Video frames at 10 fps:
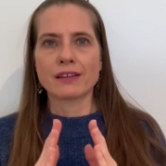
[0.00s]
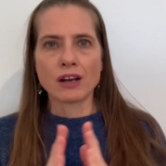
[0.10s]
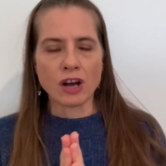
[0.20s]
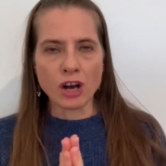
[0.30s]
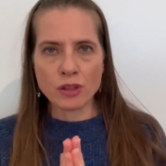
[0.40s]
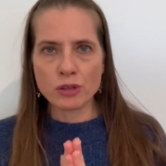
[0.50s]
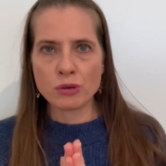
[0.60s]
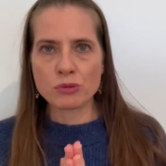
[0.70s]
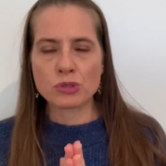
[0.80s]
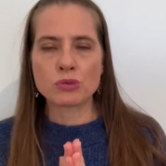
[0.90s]
all
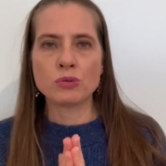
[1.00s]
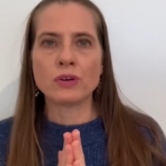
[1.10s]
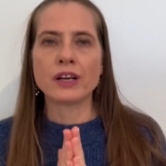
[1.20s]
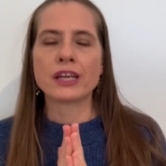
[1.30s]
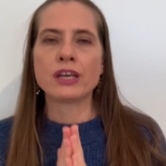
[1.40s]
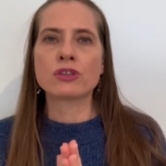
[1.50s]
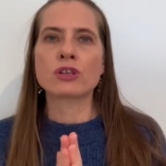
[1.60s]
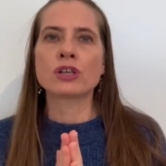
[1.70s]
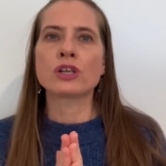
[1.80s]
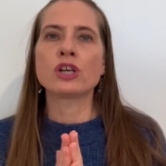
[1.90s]
those who
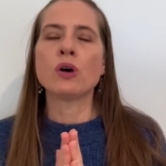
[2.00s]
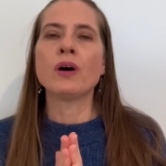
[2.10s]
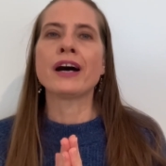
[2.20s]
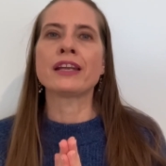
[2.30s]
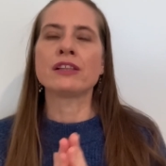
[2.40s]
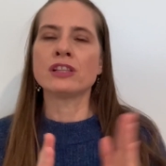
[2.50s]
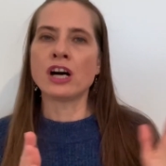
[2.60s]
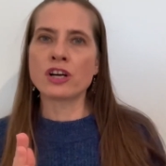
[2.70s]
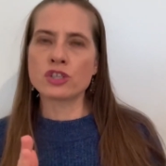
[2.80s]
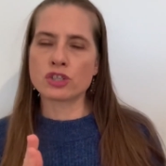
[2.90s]
either go on a
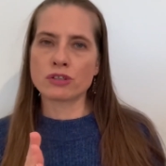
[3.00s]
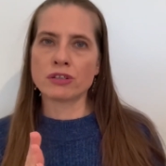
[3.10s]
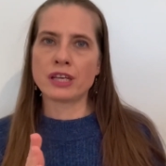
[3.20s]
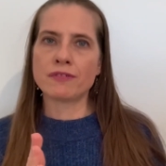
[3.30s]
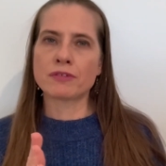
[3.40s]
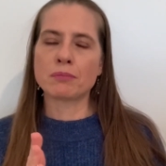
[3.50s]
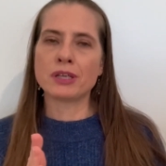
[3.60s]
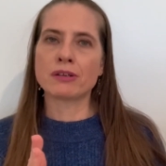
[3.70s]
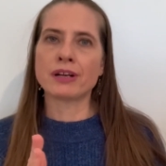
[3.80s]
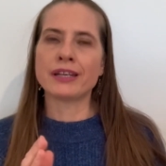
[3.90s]
long journey from
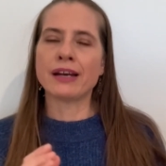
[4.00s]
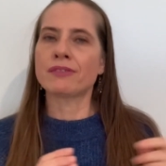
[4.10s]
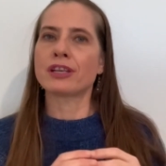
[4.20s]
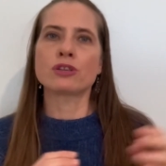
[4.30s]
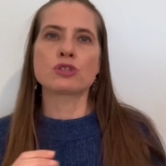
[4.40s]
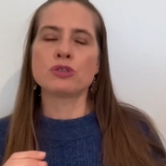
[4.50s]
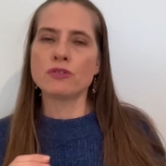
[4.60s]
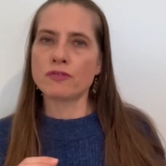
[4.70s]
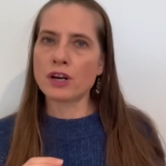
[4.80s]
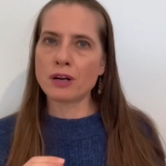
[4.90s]
here on out that are too
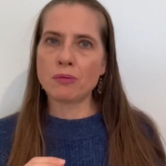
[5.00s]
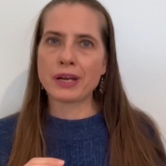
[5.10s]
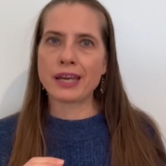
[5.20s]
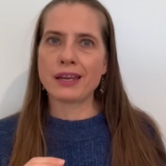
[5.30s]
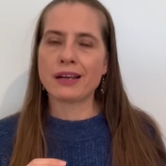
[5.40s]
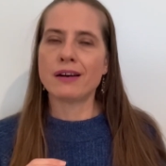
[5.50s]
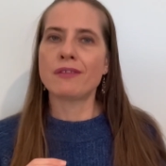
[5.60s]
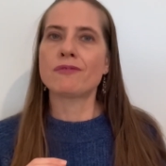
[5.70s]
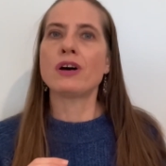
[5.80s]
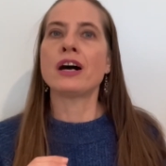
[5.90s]
far away
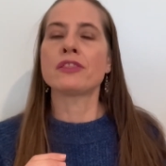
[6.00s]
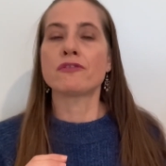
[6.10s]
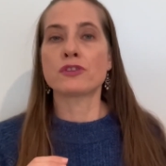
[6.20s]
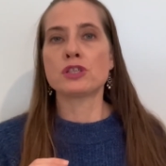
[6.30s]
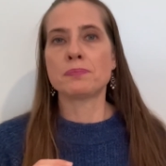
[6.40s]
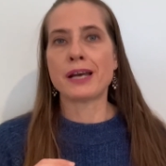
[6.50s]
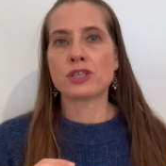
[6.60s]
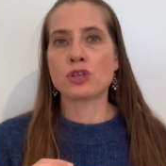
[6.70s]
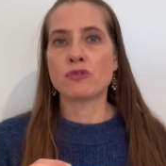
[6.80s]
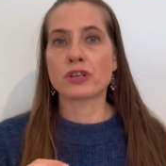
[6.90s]
on the first
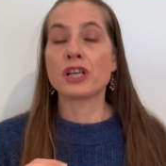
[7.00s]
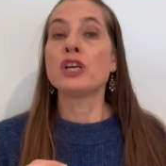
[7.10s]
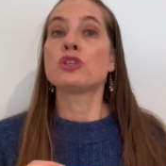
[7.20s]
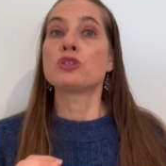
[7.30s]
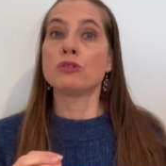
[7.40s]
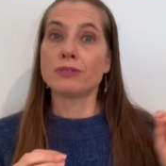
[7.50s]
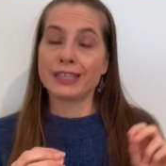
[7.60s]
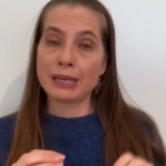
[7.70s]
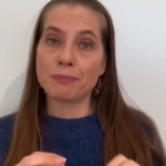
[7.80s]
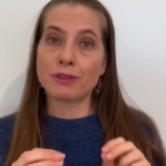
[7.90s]
Passover to
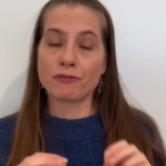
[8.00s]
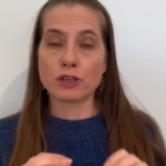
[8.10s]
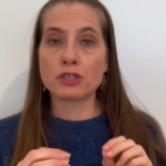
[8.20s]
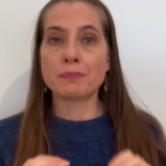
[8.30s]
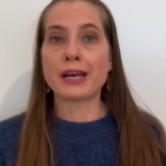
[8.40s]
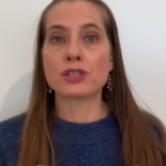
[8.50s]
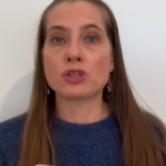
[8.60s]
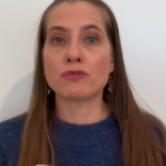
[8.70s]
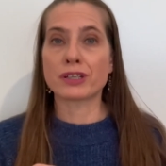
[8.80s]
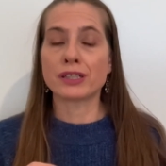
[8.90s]
keep the first
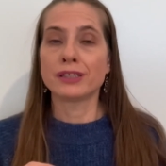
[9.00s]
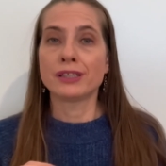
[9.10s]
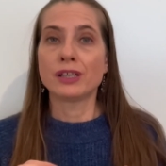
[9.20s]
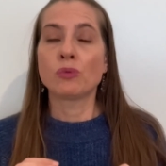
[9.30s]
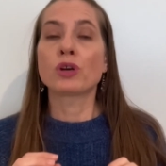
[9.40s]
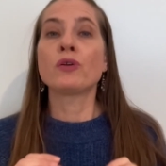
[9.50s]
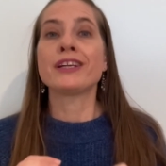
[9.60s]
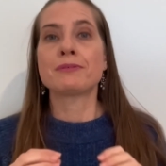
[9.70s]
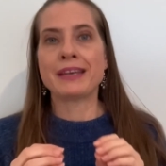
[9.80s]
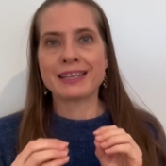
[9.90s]
Passover, we're going
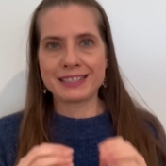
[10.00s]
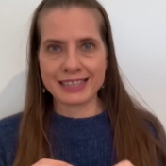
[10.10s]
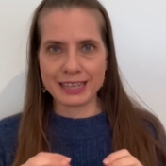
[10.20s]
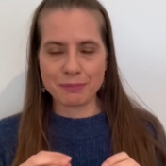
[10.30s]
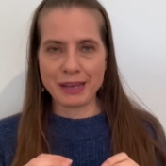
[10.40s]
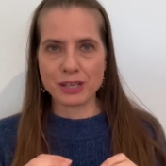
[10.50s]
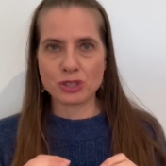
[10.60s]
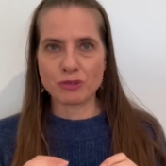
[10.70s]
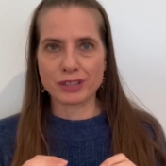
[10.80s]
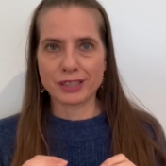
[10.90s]
to make a second
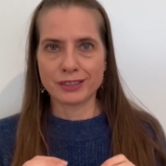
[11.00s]
Passover.